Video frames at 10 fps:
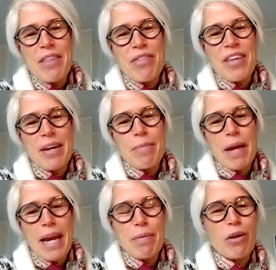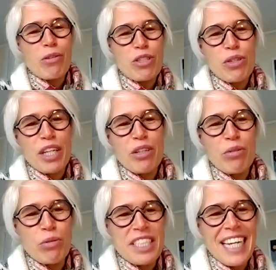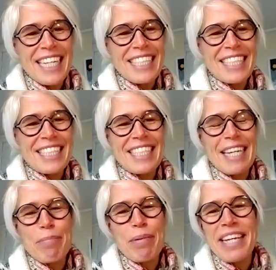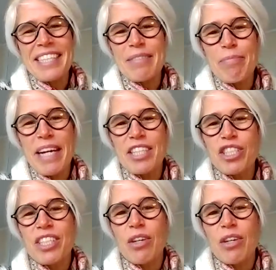The paper also includes, as Deb has mentioned,